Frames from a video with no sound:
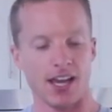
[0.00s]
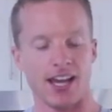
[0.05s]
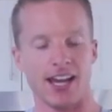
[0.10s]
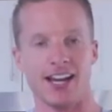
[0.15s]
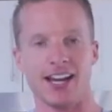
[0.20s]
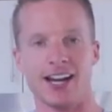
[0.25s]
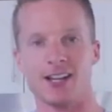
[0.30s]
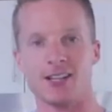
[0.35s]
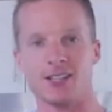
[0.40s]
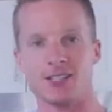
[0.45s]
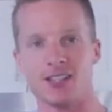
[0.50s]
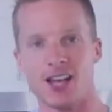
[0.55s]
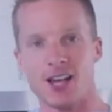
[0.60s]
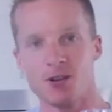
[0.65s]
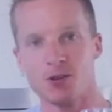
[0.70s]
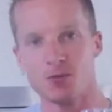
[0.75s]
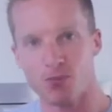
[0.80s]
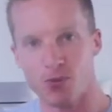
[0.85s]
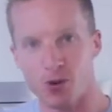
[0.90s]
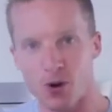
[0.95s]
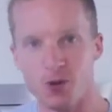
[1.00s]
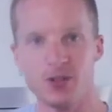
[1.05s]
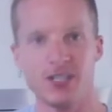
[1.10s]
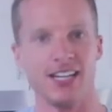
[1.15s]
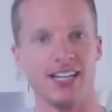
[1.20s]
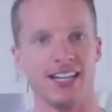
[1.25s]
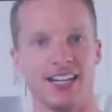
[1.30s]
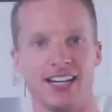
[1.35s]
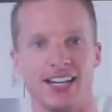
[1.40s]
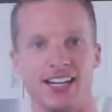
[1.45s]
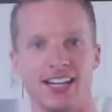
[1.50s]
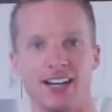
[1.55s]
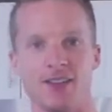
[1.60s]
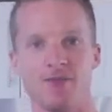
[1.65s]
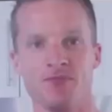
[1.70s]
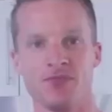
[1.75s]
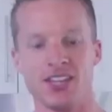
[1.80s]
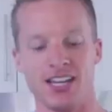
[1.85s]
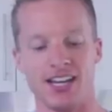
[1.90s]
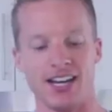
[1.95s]
And it has protein in it.
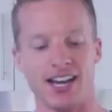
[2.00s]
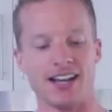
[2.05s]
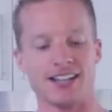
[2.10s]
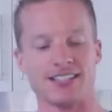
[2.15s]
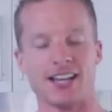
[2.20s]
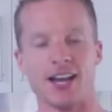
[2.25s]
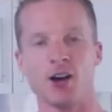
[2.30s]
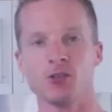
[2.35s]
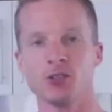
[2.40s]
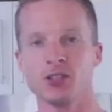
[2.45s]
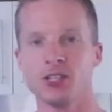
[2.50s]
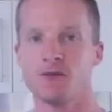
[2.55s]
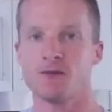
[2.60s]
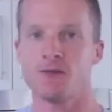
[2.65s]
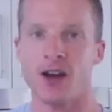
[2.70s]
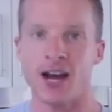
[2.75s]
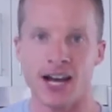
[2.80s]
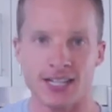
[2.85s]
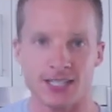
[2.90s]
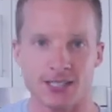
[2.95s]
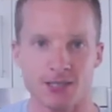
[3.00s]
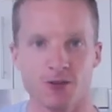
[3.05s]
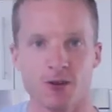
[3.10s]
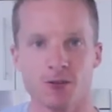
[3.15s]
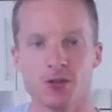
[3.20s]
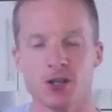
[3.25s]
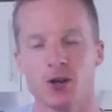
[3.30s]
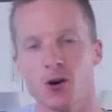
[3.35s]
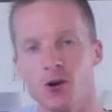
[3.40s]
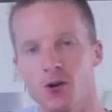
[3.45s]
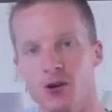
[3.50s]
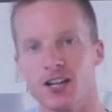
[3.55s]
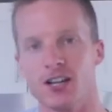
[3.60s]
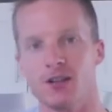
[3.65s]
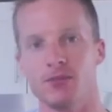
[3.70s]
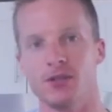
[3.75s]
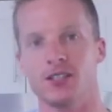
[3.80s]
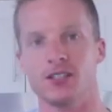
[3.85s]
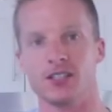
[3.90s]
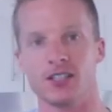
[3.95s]
It has healthy fats from the
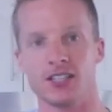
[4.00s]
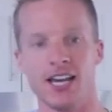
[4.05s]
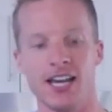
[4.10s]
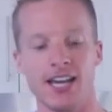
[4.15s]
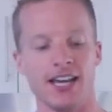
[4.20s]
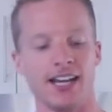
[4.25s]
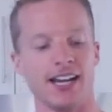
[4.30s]
coconut milk.